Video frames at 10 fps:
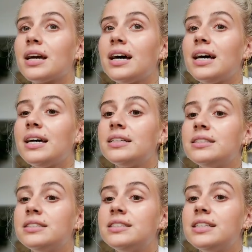
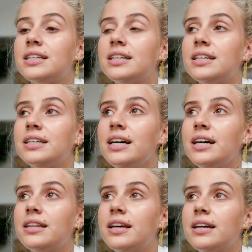
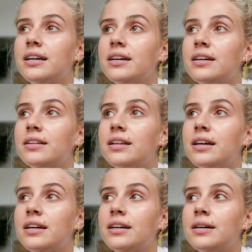Yeah, they
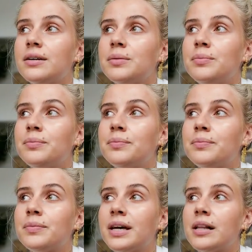
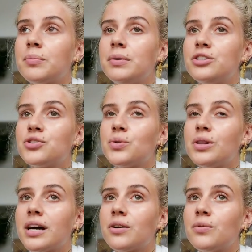helped me through,
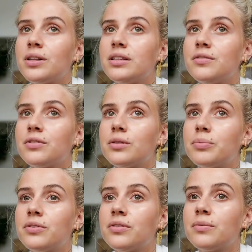like, a really
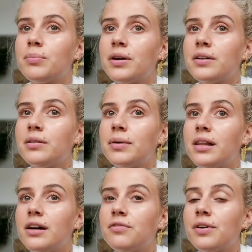difficult period in my
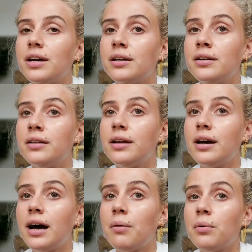life, and
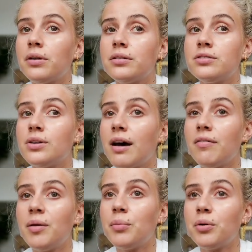I wanted to have
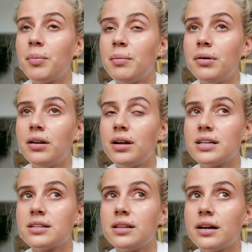them on my body
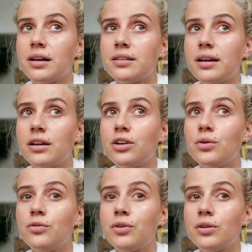as a thank
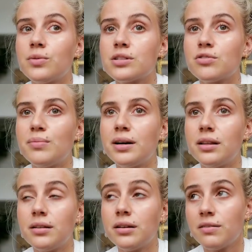you for the rest of my
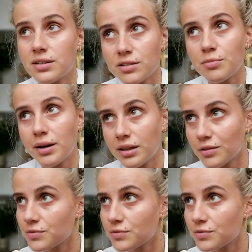life.